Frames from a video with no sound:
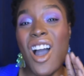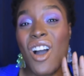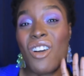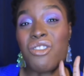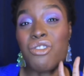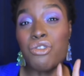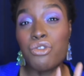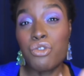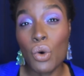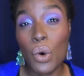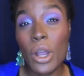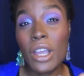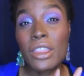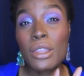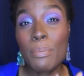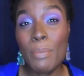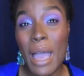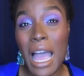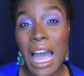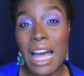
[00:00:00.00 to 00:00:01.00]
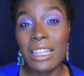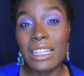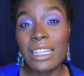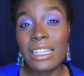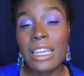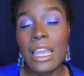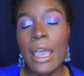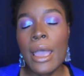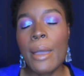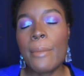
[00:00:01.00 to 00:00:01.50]
a fourth
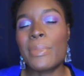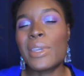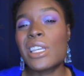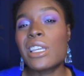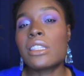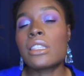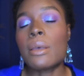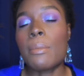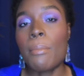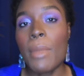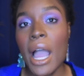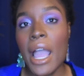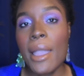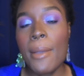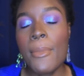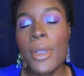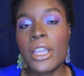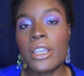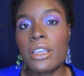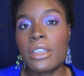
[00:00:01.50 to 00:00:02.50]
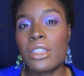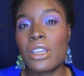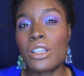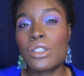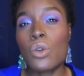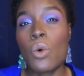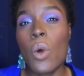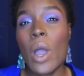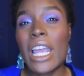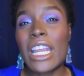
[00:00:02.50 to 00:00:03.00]
palette, because in my opinion,
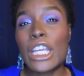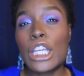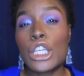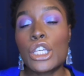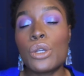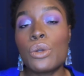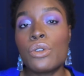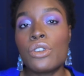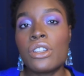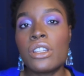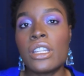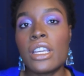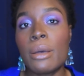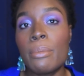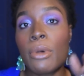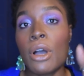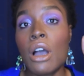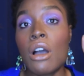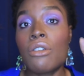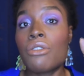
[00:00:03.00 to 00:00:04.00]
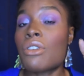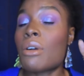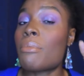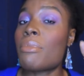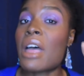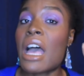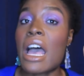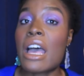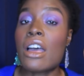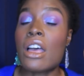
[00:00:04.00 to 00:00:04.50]
there's quite a huge dip from
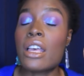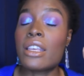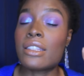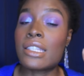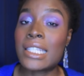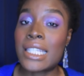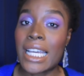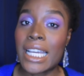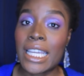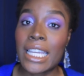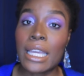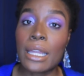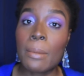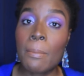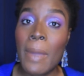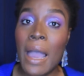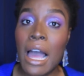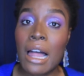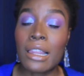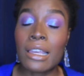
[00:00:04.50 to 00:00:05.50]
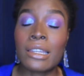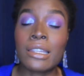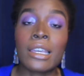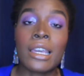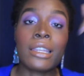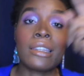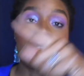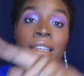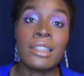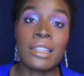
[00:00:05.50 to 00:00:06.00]
that second palette
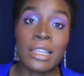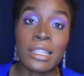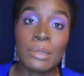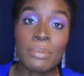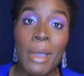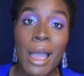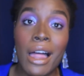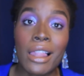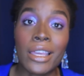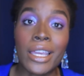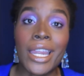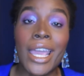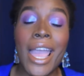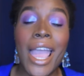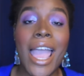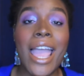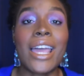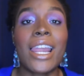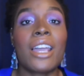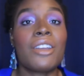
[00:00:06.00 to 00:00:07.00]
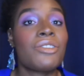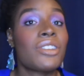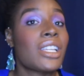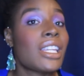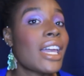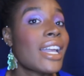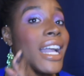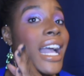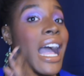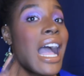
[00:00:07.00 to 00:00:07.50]
to this palette. And I
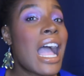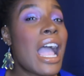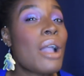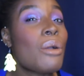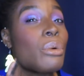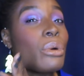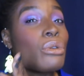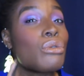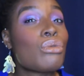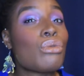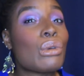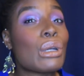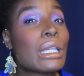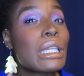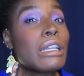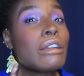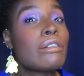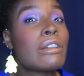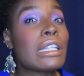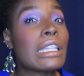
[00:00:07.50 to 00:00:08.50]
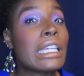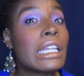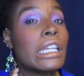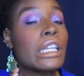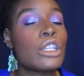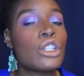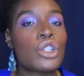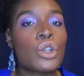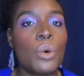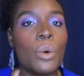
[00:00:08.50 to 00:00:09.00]
feel like I would really, really
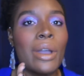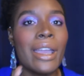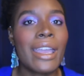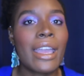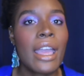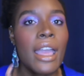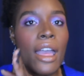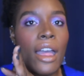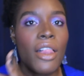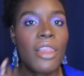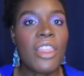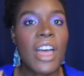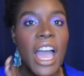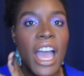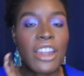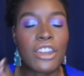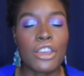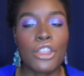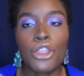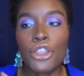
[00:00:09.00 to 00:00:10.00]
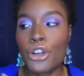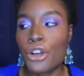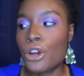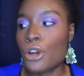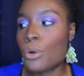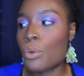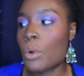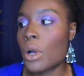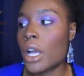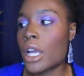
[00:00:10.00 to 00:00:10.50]
enjoy that
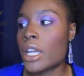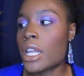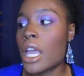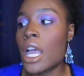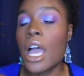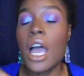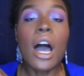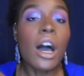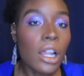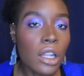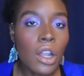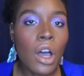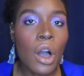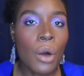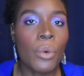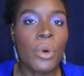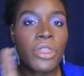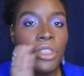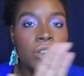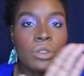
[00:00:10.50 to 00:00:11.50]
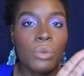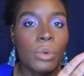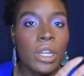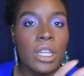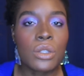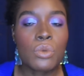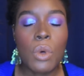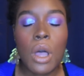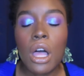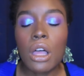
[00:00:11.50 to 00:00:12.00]
third one along with this one
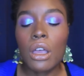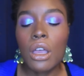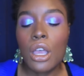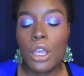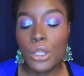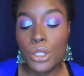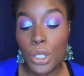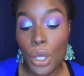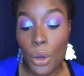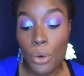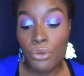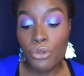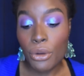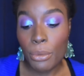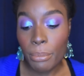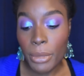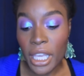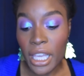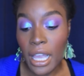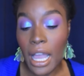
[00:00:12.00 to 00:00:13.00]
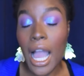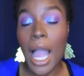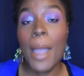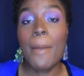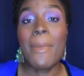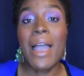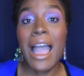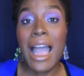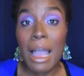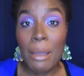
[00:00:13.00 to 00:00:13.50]
as well. So for me,
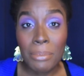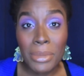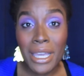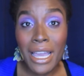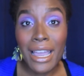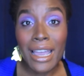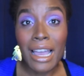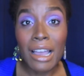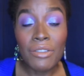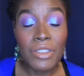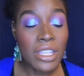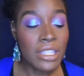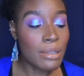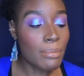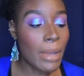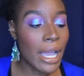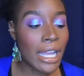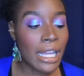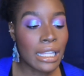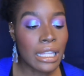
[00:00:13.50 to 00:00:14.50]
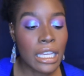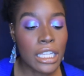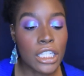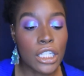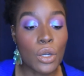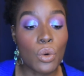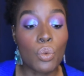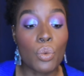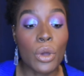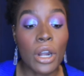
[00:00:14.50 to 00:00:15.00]
I'm happy I have this in my
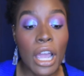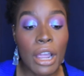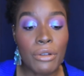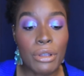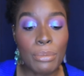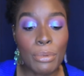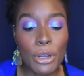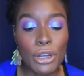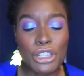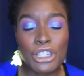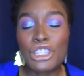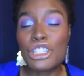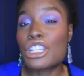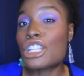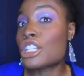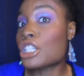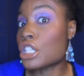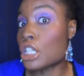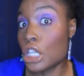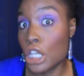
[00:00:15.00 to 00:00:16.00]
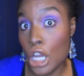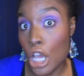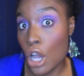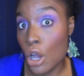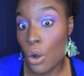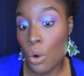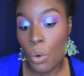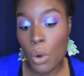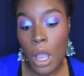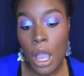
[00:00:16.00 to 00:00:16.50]
collection. Would I repurchase this?
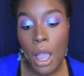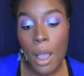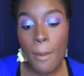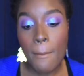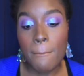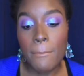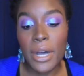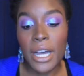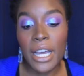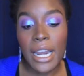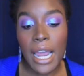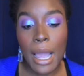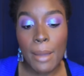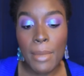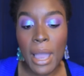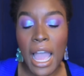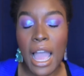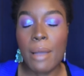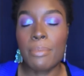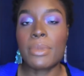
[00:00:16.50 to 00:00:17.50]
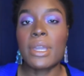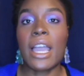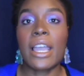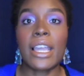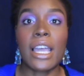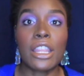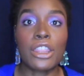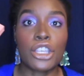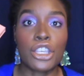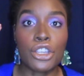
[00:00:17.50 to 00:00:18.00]
No, but I'm happy I
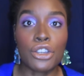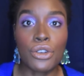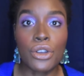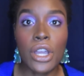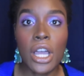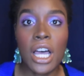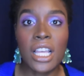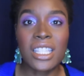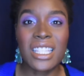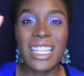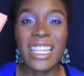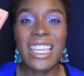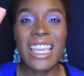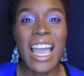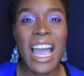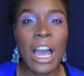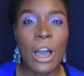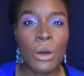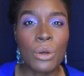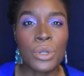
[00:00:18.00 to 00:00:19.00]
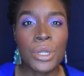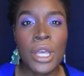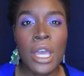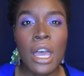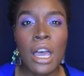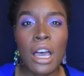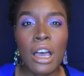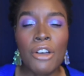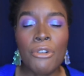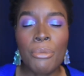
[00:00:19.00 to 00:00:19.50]
got the curiosity out
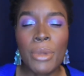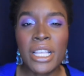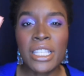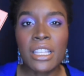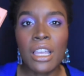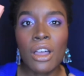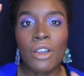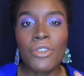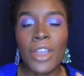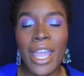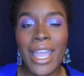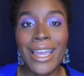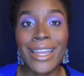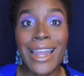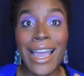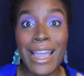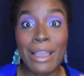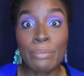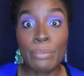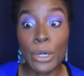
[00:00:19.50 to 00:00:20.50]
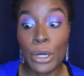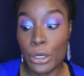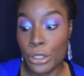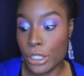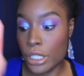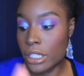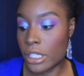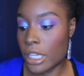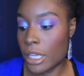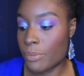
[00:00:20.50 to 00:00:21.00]
of myself and I
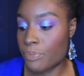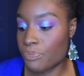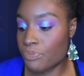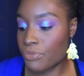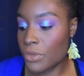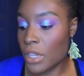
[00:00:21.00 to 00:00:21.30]
purchased it.